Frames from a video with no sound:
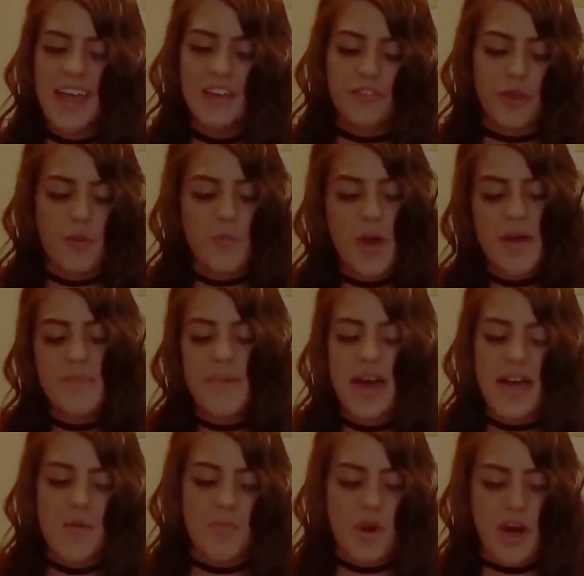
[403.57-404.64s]
So I wet
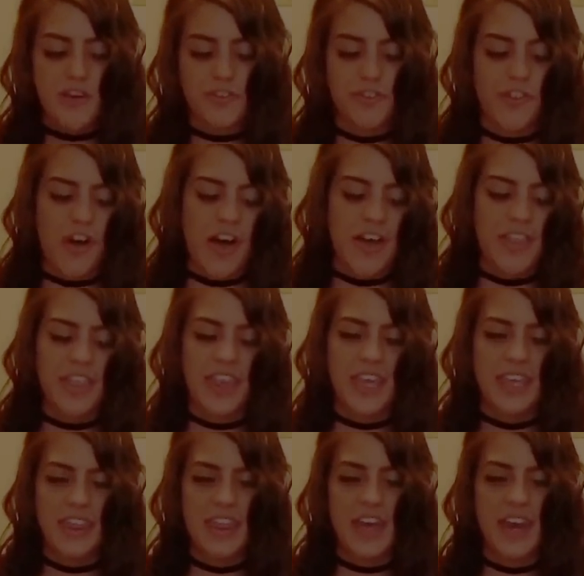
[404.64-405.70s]
my washcloth,
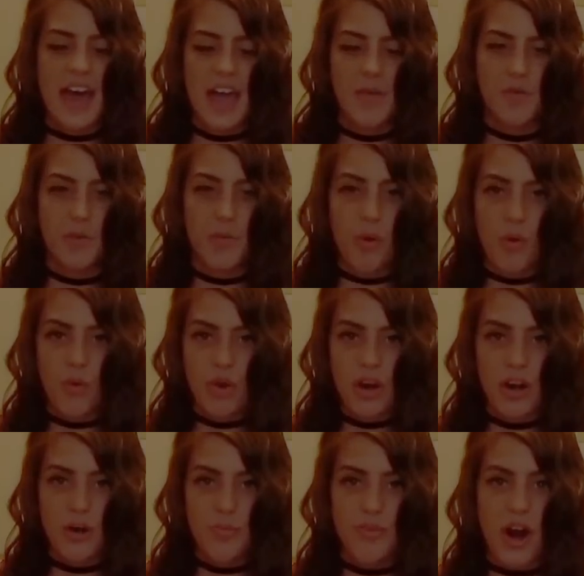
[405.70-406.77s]
and then I will
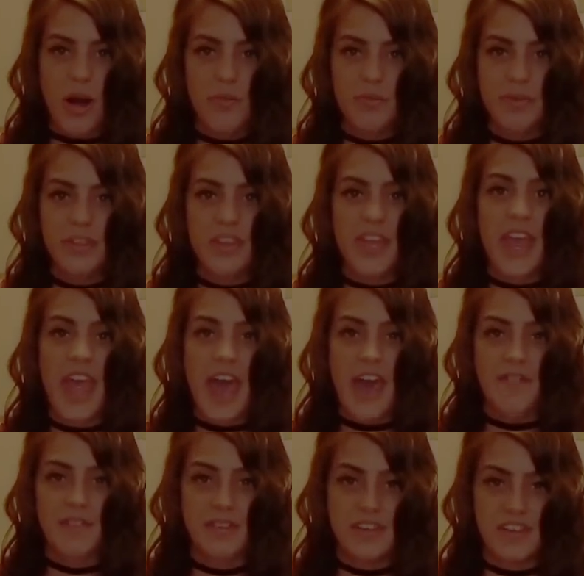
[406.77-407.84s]
pour probably like
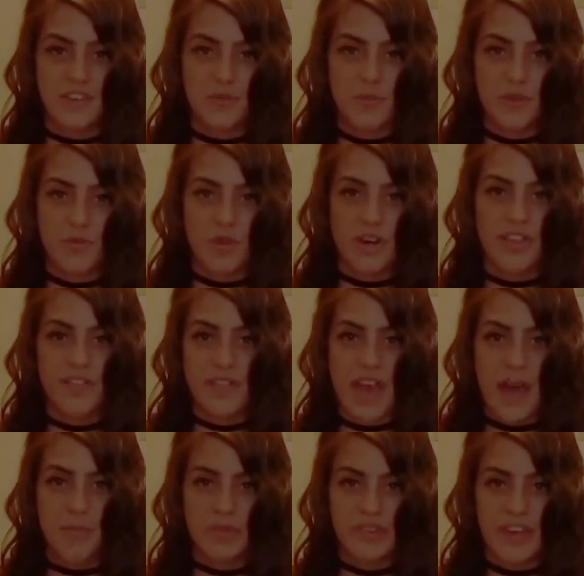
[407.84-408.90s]
half a teaspoon worth of the
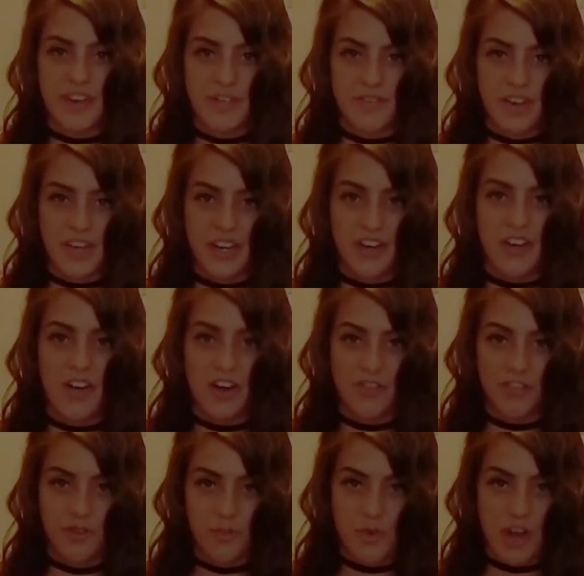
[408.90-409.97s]
apple cider vinegar
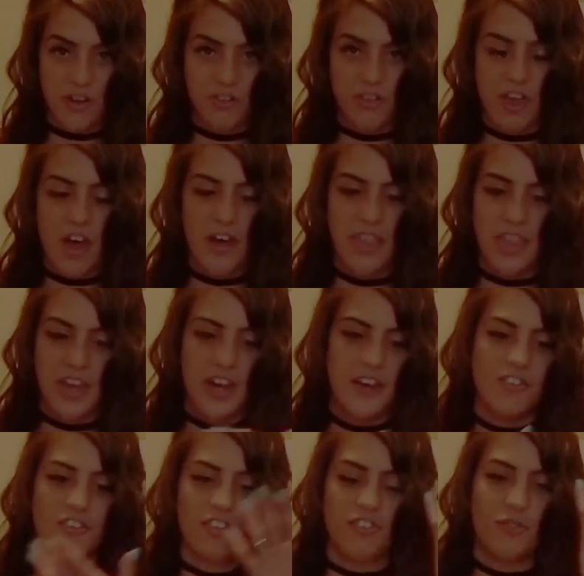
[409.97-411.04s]
onto the washcloth, and I
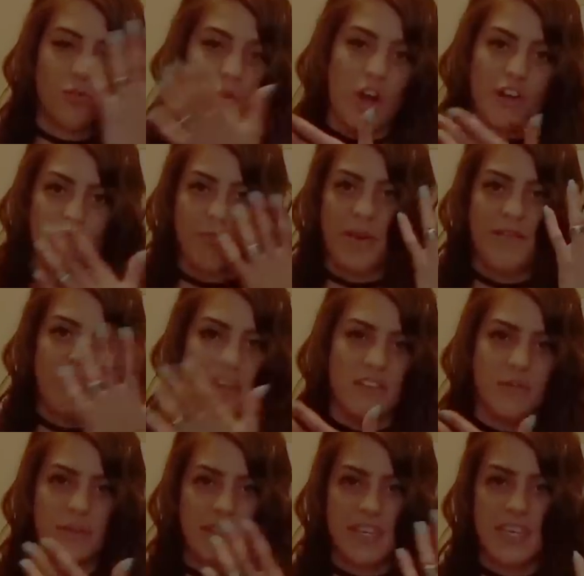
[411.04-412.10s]
just wash my
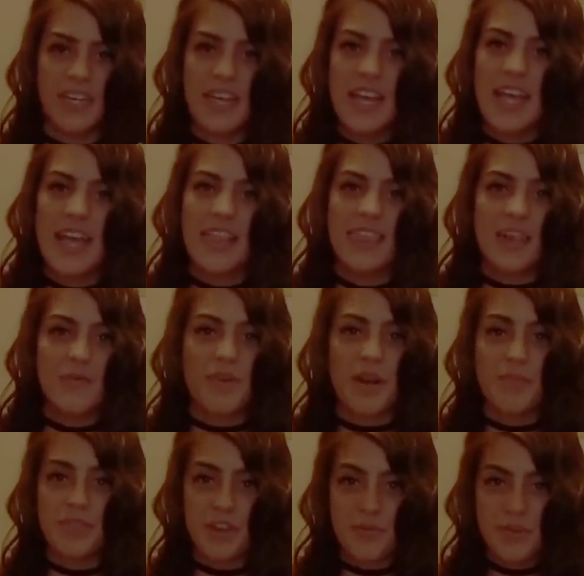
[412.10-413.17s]
face with it. And then when
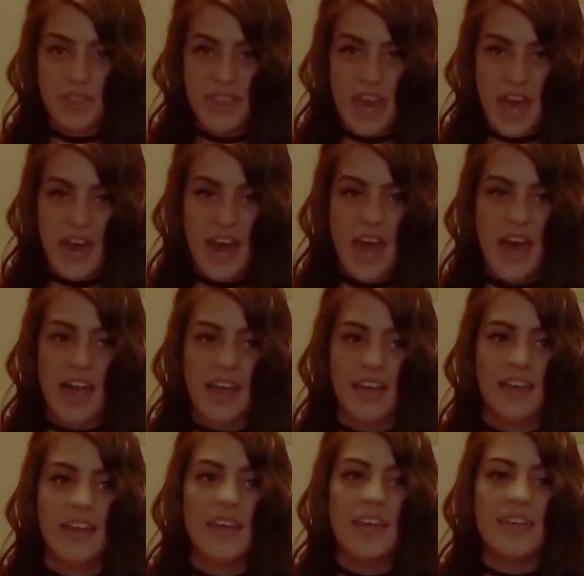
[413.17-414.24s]
I'm done with that,
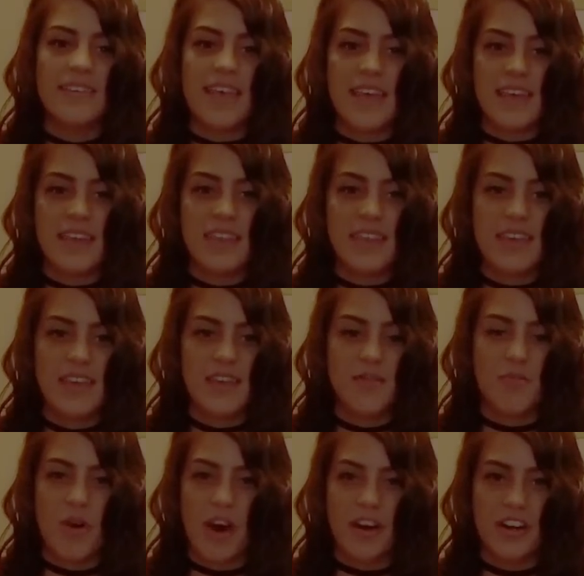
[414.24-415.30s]
I take the
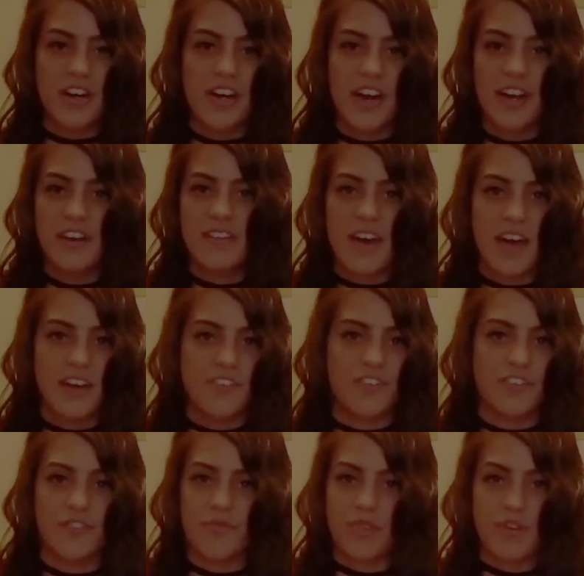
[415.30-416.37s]
water and I
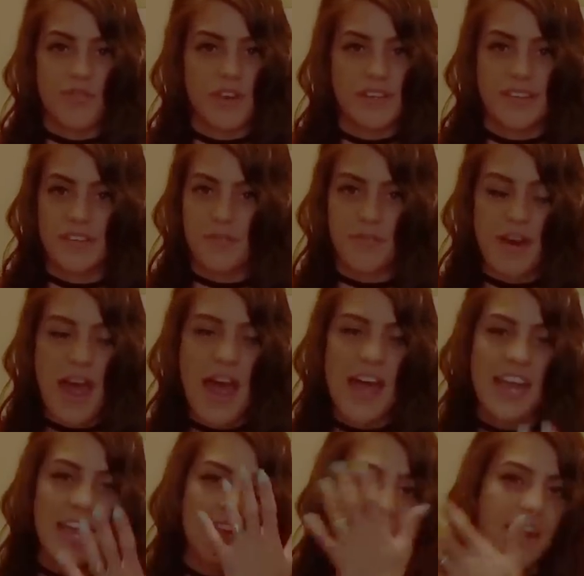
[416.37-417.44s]
just re-rinse the
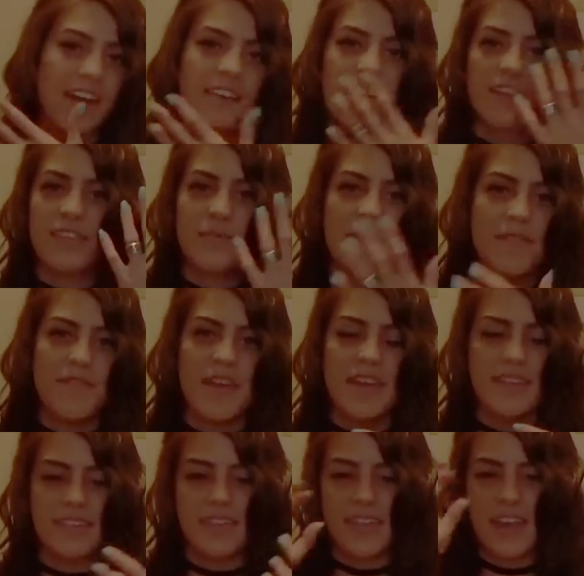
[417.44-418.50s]
rag and I cleanse my
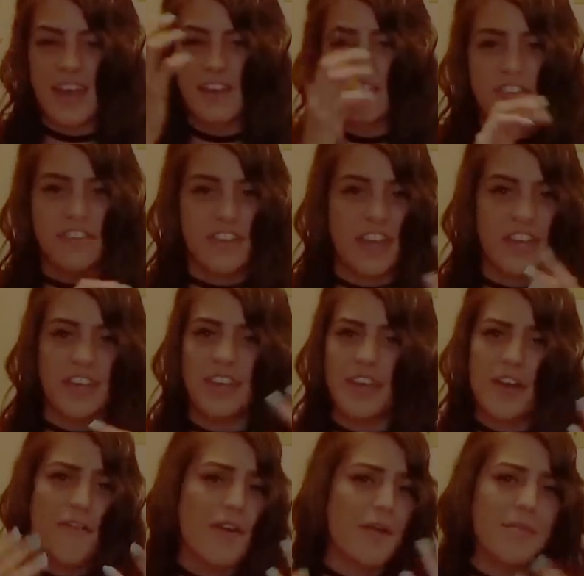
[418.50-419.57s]
face, and then I just like, you
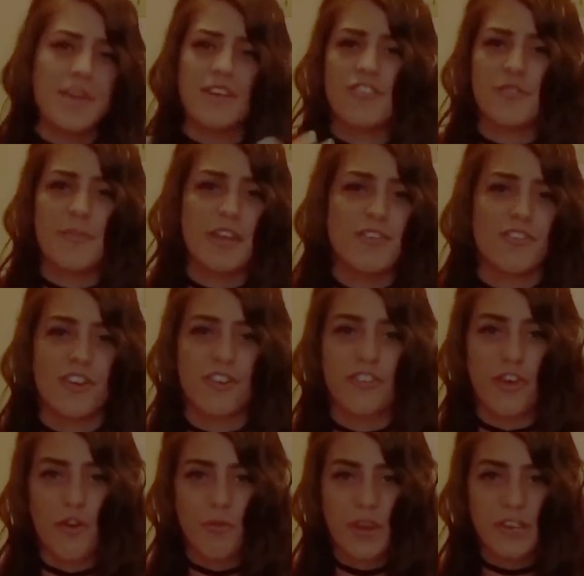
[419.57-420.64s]
know what I mean, just make sure it's
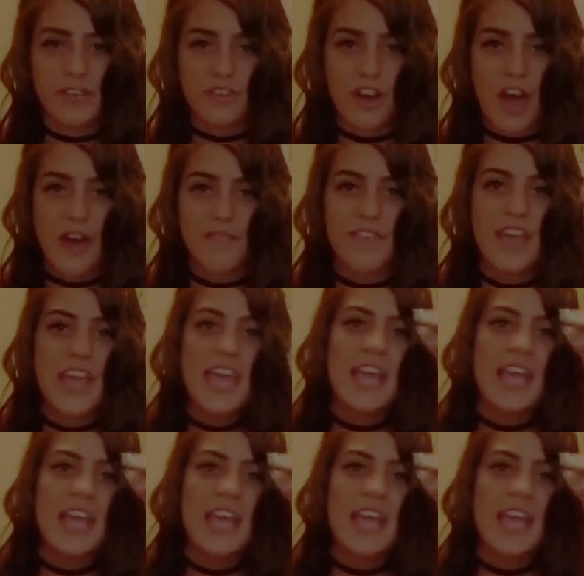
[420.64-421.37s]
all rinsed off.